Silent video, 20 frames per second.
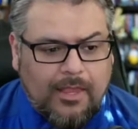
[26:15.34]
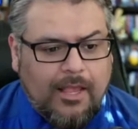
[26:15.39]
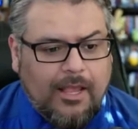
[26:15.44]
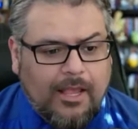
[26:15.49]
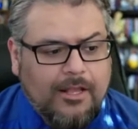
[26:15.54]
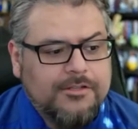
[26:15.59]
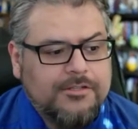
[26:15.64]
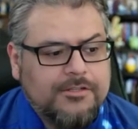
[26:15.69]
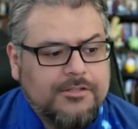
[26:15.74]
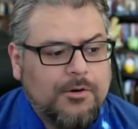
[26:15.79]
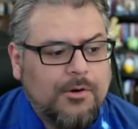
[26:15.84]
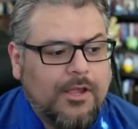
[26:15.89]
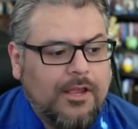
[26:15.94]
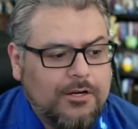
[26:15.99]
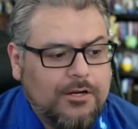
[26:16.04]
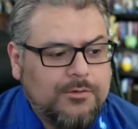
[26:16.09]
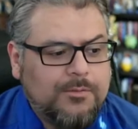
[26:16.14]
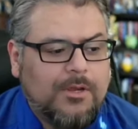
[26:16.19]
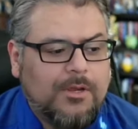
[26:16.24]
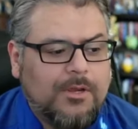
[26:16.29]
so
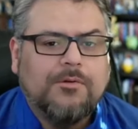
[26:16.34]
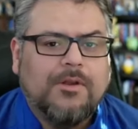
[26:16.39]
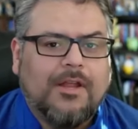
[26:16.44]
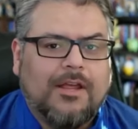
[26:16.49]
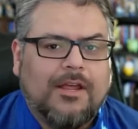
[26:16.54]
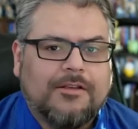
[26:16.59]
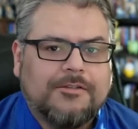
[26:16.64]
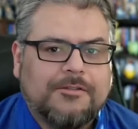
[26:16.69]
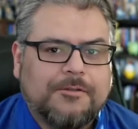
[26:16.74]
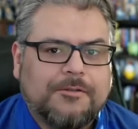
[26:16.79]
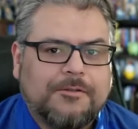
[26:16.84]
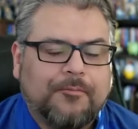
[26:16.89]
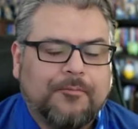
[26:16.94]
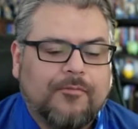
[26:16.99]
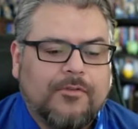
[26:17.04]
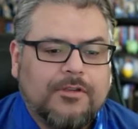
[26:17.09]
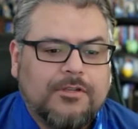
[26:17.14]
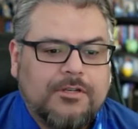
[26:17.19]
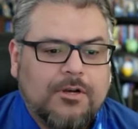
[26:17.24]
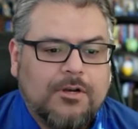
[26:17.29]
here's what you do next.
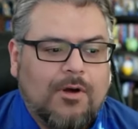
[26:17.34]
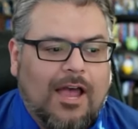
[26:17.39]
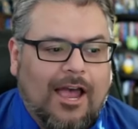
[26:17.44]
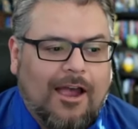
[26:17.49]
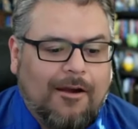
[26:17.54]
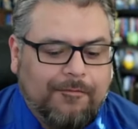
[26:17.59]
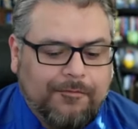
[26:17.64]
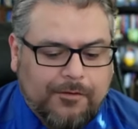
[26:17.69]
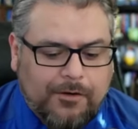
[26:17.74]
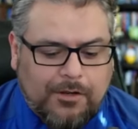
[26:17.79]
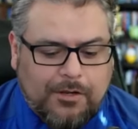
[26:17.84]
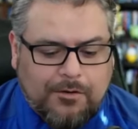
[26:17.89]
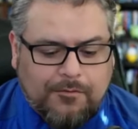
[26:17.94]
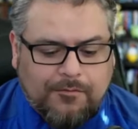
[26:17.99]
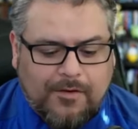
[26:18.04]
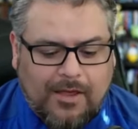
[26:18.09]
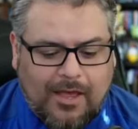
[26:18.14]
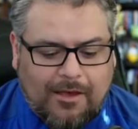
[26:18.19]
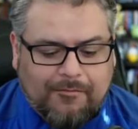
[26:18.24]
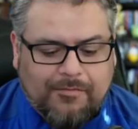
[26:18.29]
So after you've
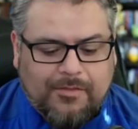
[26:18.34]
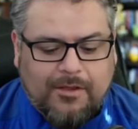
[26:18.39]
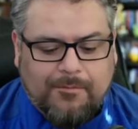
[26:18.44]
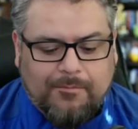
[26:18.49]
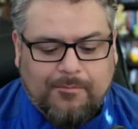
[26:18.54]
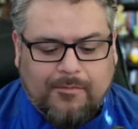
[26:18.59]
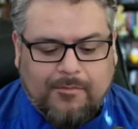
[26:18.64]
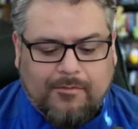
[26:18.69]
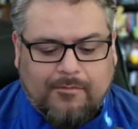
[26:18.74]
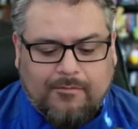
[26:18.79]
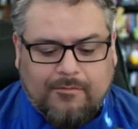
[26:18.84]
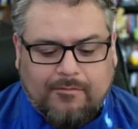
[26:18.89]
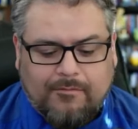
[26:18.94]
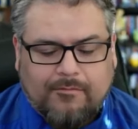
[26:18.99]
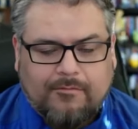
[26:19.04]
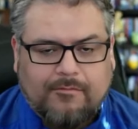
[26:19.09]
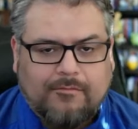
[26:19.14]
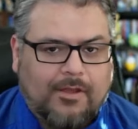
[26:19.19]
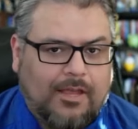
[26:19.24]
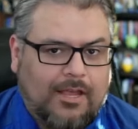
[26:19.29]
have them
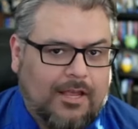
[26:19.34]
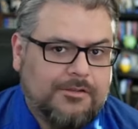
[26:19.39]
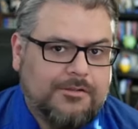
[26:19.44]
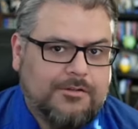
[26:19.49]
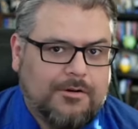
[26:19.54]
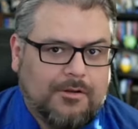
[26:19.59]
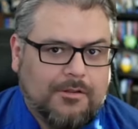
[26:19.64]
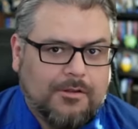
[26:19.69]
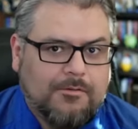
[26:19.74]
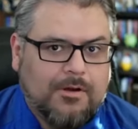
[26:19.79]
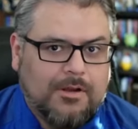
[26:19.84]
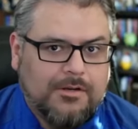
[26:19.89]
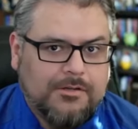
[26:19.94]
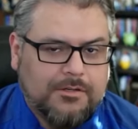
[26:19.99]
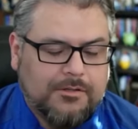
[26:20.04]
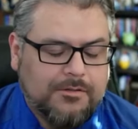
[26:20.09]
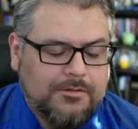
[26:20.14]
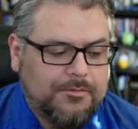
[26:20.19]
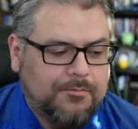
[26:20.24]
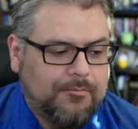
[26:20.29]
answer all the
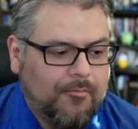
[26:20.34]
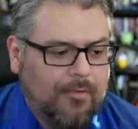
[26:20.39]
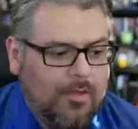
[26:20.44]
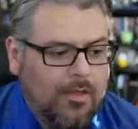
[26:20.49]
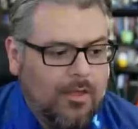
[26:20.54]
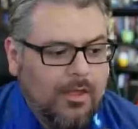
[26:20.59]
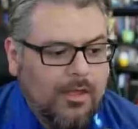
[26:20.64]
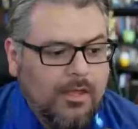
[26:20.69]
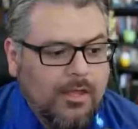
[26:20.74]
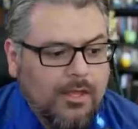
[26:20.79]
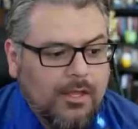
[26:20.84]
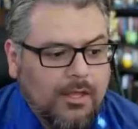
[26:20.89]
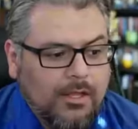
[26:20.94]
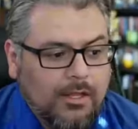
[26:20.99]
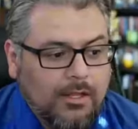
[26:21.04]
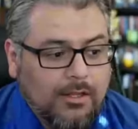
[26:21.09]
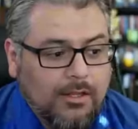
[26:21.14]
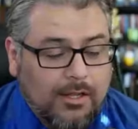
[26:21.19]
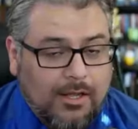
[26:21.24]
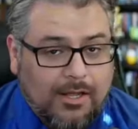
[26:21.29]
questions,
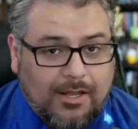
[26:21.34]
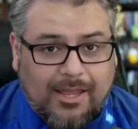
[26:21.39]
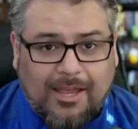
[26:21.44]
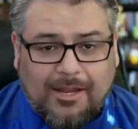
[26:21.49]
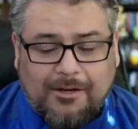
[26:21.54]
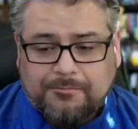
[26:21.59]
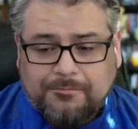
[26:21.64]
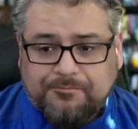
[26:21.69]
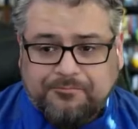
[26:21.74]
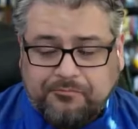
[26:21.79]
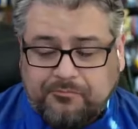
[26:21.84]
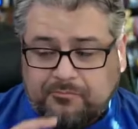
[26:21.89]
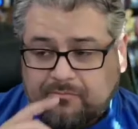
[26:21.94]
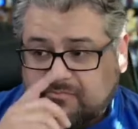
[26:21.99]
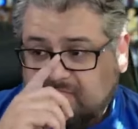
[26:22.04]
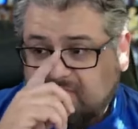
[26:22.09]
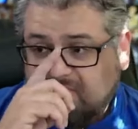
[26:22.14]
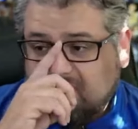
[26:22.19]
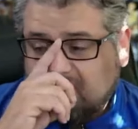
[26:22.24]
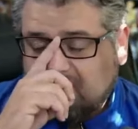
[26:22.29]
again,
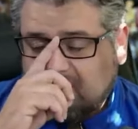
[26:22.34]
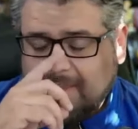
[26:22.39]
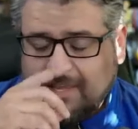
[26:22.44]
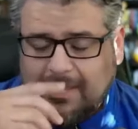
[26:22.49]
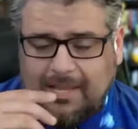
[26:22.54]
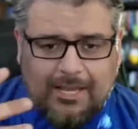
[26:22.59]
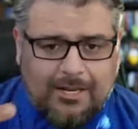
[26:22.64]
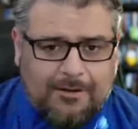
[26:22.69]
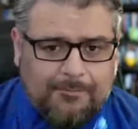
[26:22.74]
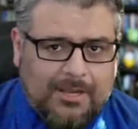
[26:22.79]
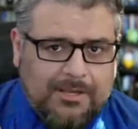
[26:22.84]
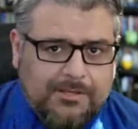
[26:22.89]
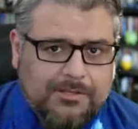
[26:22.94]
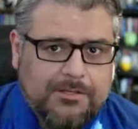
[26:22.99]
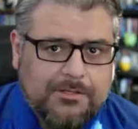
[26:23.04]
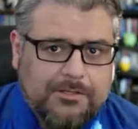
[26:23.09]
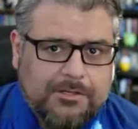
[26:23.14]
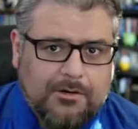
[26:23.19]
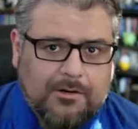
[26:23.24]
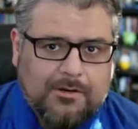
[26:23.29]
in
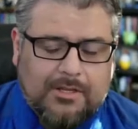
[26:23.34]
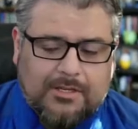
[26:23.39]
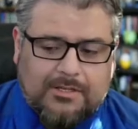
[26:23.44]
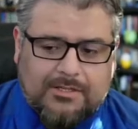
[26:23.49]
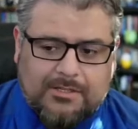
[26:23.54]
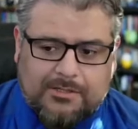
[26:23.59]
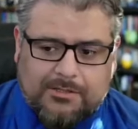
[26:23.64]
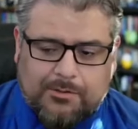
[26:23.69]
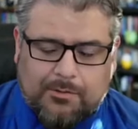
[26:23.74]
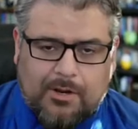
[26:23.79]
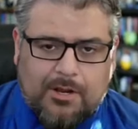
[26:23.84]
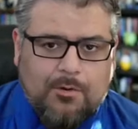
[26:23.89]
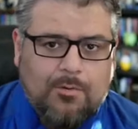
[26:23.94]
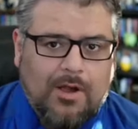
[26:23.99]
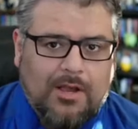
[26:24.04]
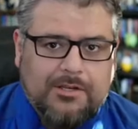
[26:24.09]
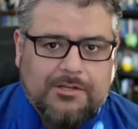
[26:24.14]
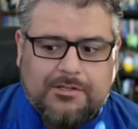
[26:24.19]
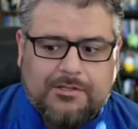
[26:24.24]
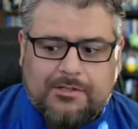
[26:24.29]
Messenger, this is 3
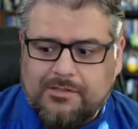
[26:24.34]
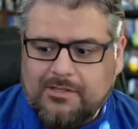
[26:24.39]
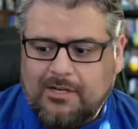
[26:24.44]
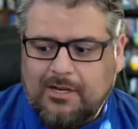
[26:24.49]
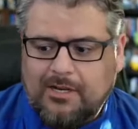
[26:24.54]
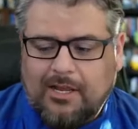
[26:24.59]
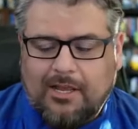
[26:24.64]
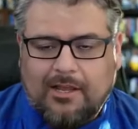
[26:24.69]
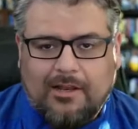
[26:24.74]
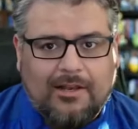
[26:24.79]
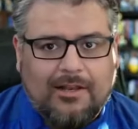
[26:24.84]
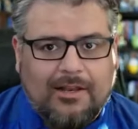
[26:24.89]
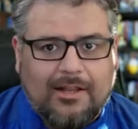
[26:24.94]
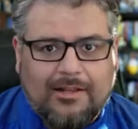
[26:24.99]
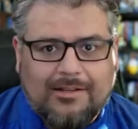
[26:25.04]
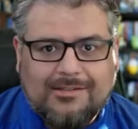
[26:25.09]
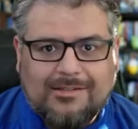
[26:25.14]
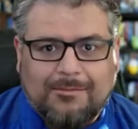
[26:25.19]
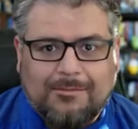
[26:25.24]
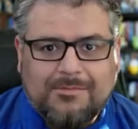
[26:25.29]
questions. And
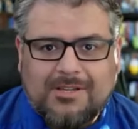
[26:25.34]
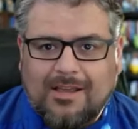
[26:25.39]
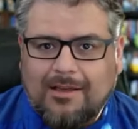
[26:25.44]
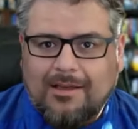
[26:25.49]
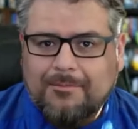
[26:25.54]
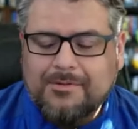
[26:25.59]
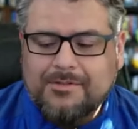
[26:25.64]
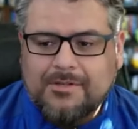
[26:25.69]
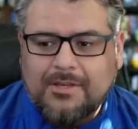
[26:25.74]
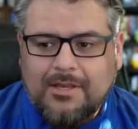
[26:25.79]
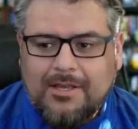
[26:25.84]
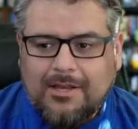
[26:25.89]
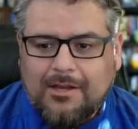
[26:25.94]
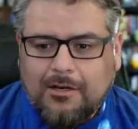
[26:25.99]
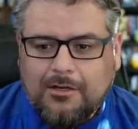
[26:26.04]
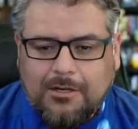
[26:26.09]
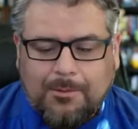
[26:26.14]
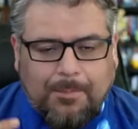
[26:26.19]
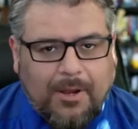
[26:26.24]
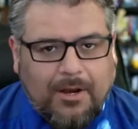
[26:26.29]
sometimes,
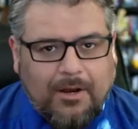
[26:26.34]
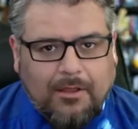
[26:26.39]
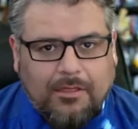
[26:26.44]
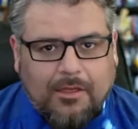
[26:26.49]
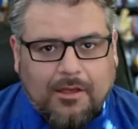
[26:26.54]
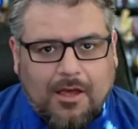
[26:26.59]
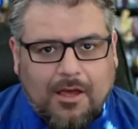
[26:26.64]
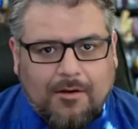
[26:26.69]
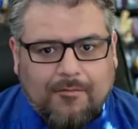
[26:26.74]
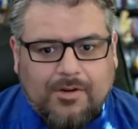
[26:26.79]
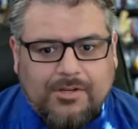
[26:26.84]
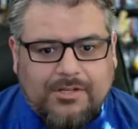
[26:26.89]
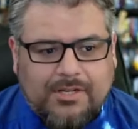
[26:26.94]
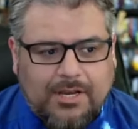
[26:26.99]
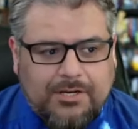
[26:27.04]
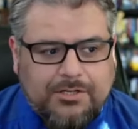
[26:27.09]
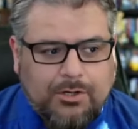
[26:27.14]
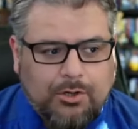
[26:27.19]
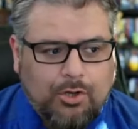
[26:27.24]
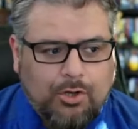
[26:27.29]
depending on the
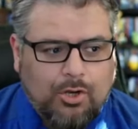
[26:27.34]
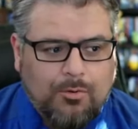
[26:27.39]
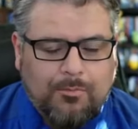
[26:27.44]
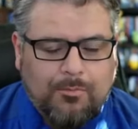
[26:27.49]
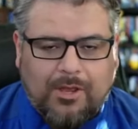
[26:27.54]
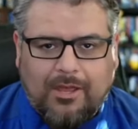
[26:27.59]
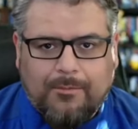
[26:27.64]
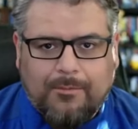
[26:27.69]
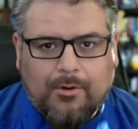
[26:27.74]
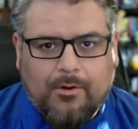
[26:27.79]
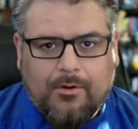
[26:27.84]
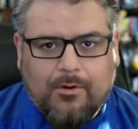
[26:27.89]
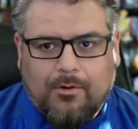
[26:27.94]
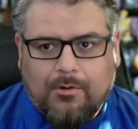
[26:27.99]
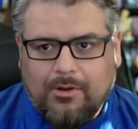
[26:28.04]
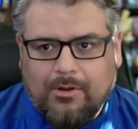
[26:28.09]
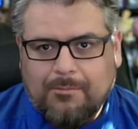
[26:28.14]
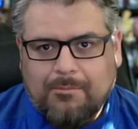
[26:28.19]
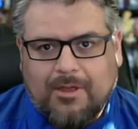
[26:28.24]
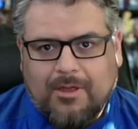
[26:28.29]
conversation, you may
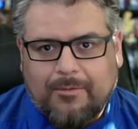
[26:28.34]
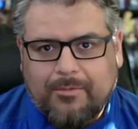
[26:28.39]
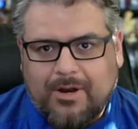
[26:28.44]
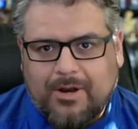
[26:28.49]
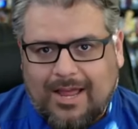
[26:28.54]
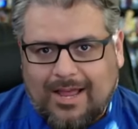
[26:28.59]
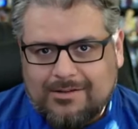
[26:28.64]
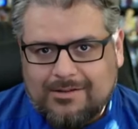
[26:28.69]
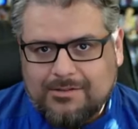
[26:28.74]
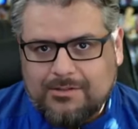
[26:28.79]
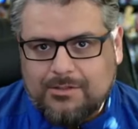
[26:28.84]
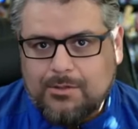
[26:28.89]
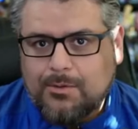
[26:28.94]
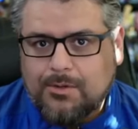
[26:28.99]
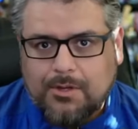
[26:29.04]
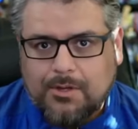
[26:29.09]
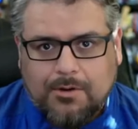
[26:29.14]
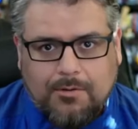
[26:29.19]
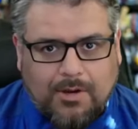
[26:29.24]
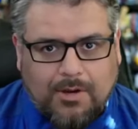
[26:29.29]
only be able to ask 2
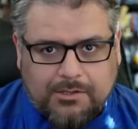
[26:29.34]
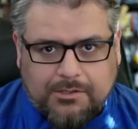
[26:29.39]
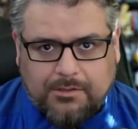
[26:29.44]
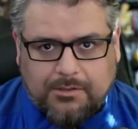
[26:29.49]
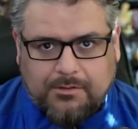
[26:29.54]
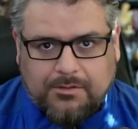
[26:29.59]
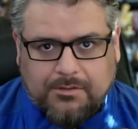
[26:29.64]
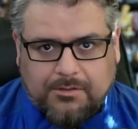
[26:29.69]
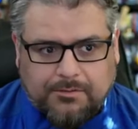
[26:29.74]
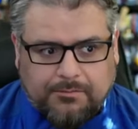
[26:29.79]
of the questions.